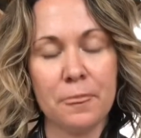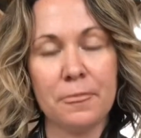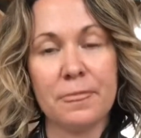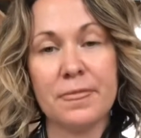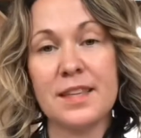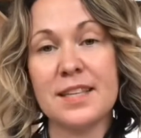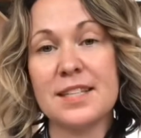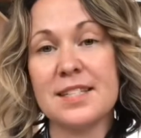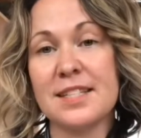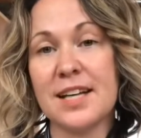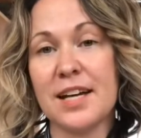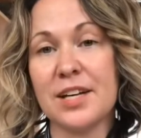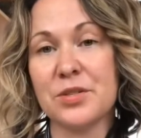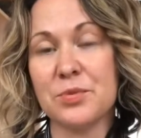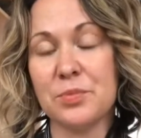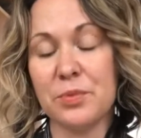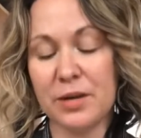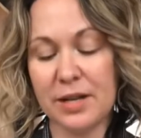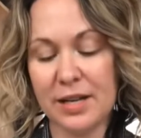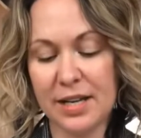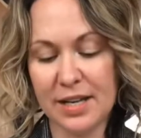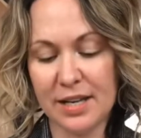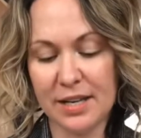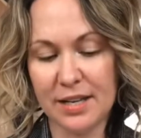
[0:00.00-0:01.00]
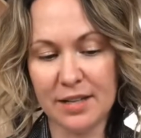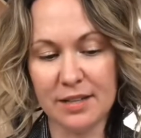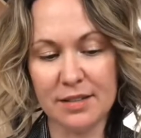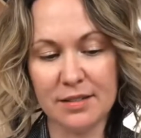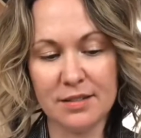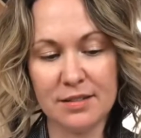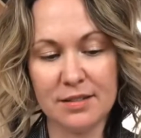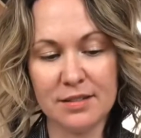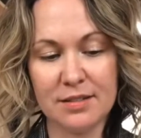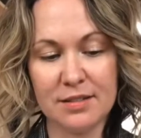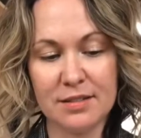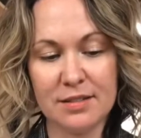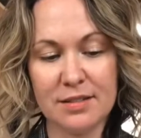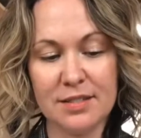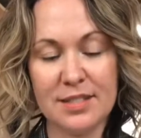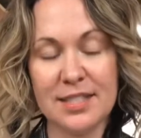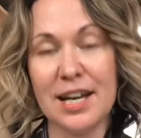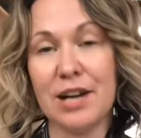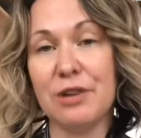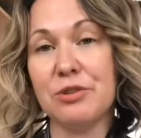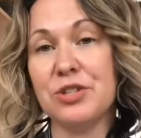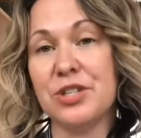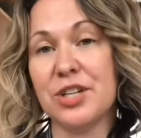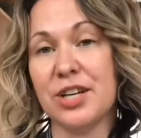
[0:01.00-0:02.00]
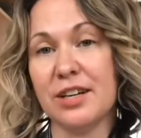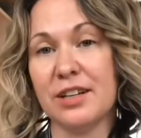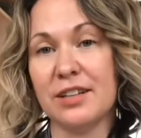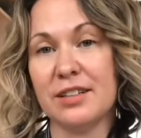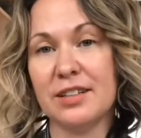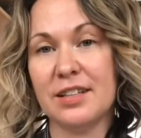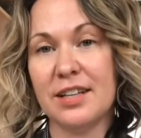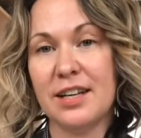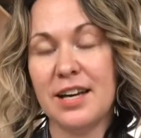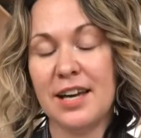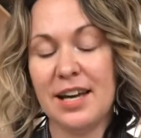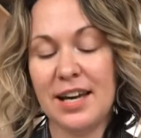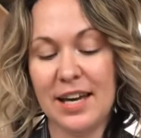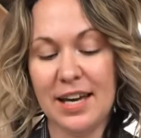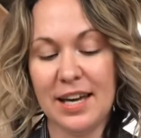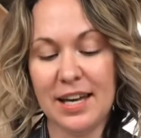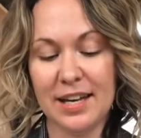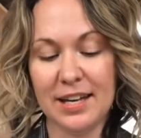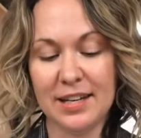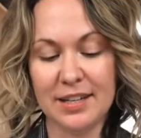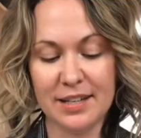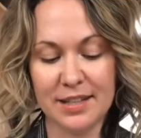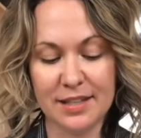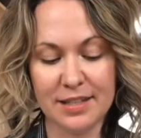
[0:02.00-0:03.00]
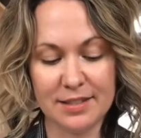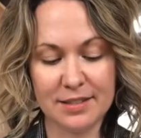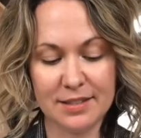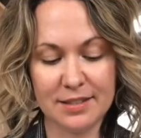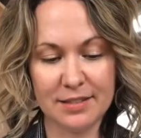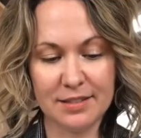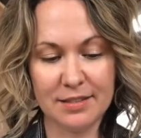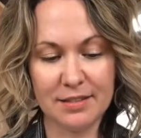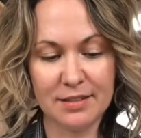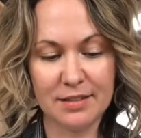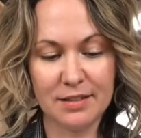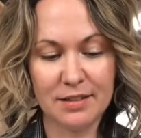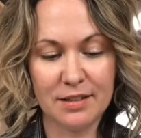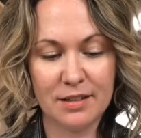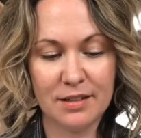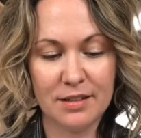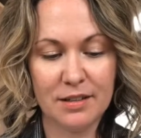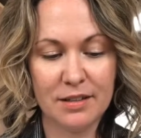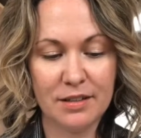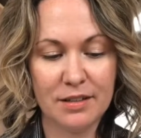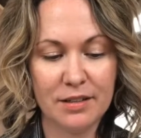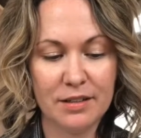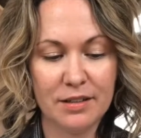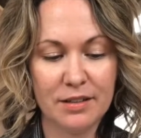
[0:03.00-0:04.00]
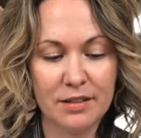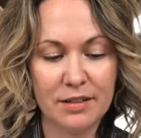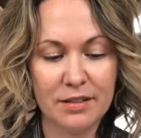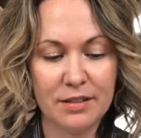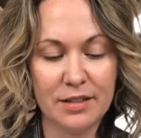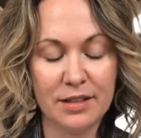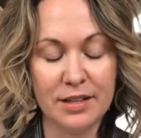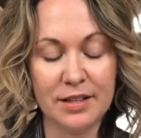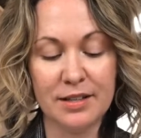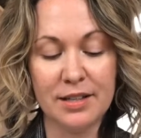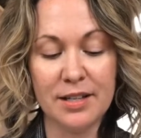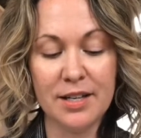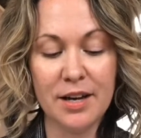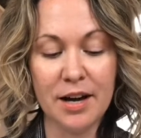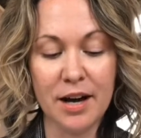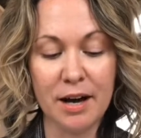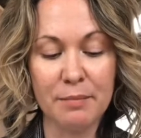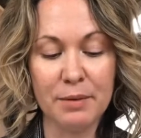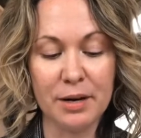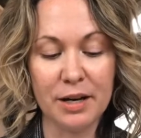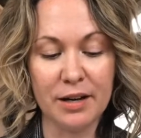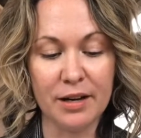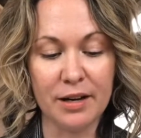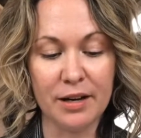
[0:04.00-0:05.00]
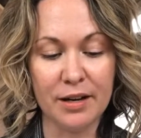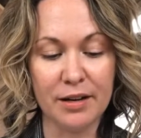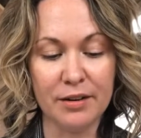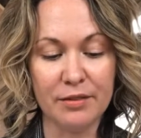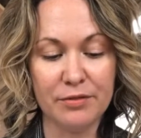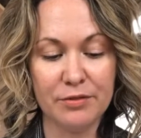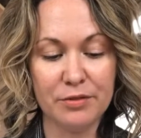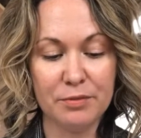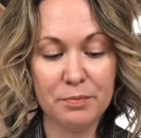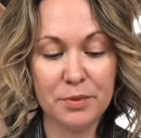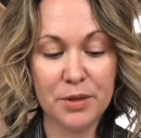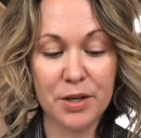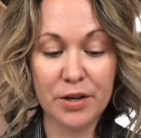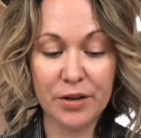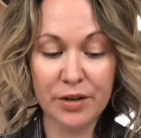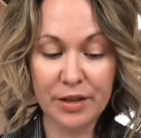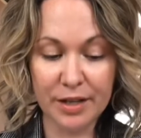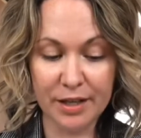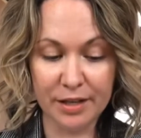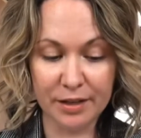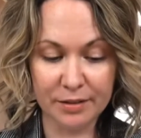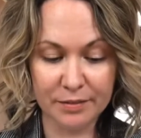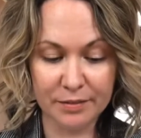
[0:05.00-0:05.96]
this next one is Saucha, and it's the Niyama of purity.